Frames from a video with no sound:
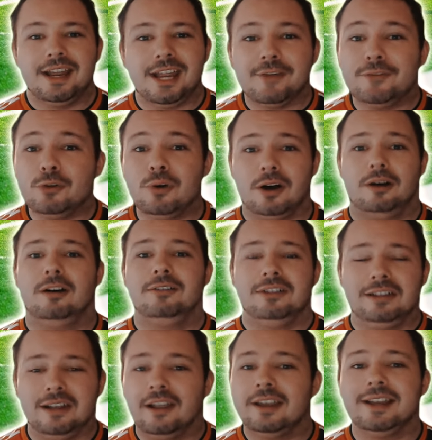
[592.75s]
If you aren't
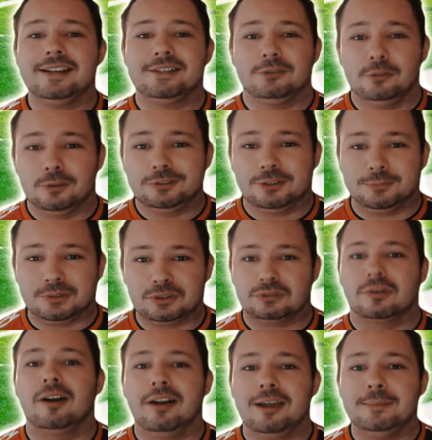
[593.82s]
liked or
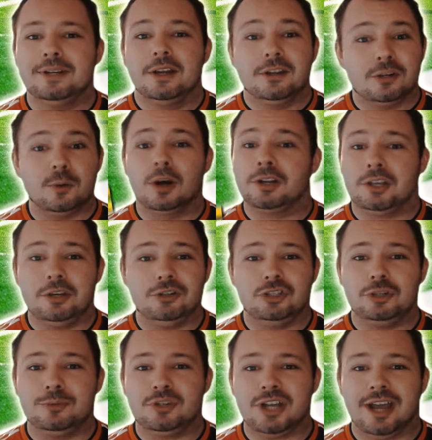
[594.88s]
subscribed to our
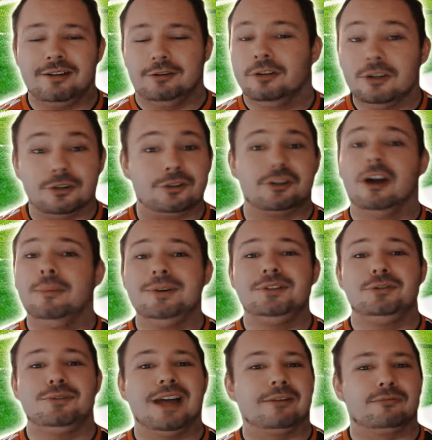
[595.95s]
YouTube channel, go and
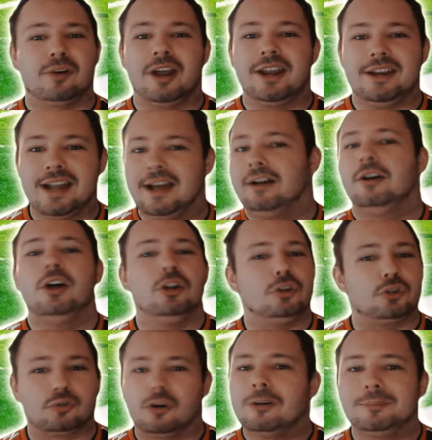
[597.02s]
do that right now.
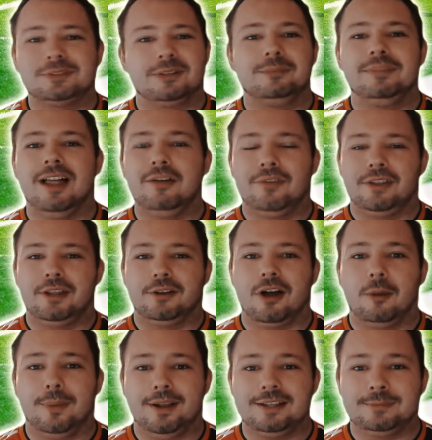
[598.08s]
Drop some love in the
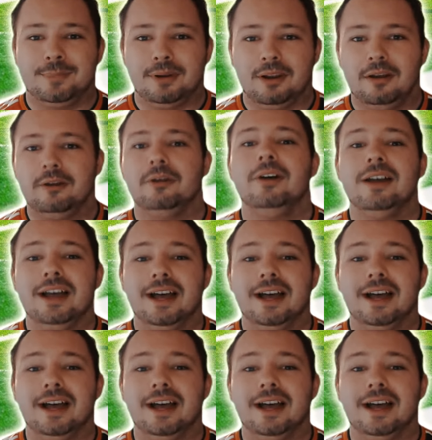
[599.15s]
comments below.